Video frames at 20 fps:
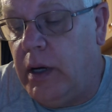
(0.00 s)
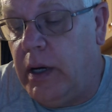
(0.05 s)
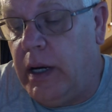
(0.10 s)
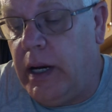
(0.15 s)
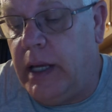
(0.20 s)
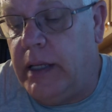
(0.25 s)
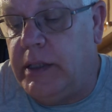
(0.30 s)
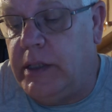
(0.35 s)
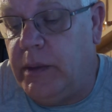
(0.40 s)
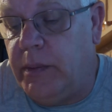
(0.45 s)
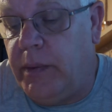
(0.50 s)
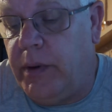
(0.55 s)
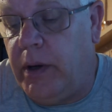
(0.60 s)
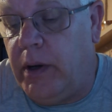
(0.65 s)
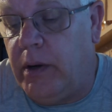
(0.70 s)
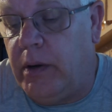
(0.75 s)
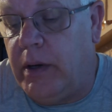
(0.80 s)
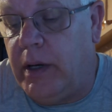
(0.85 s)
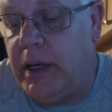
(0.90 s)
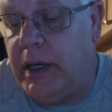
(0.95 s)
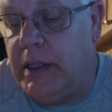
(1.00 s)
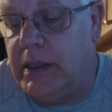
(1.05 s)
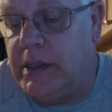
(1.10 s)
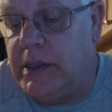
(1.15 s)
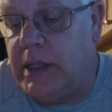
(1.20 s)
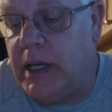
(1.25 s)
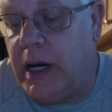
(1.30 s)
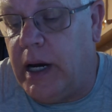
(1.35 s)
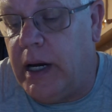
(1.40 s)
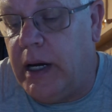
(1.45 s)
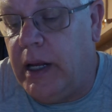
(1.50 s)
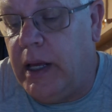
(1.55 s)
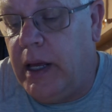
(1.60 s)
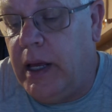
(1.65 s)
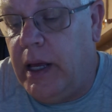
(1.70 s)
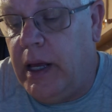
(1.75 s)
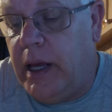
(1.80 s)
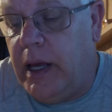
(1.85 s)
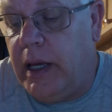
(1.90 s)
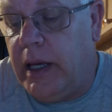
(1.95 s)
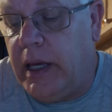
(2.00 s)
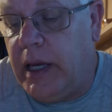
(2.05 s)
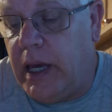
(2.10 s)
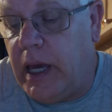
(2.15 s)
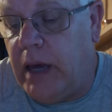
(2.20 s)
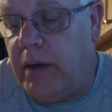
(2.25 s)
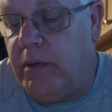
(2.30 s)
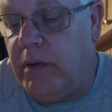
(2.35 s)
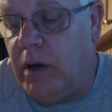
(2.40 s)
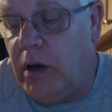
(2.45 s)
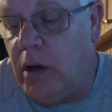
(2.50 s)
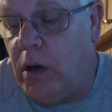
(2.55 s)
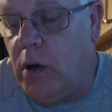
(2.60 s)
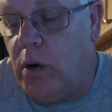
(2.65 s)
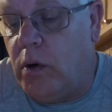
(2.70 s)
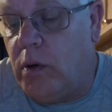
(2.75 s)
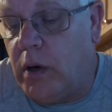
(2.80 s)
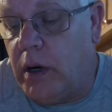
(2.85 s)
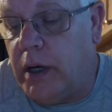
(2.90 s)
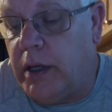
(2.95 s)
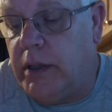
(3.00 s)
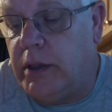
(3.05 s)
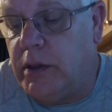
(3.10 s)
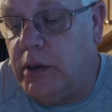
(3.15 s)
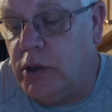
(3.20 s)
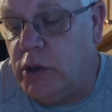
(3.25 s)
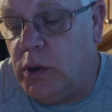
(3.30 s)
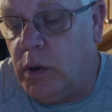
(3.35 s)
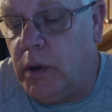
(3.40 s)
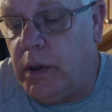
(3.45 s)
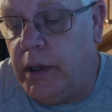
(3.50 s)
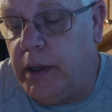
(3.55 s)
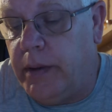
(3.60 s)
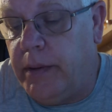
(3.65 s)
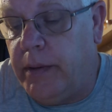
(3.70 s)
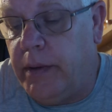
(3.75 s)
Nancy peered inside and gave a low cry of joy.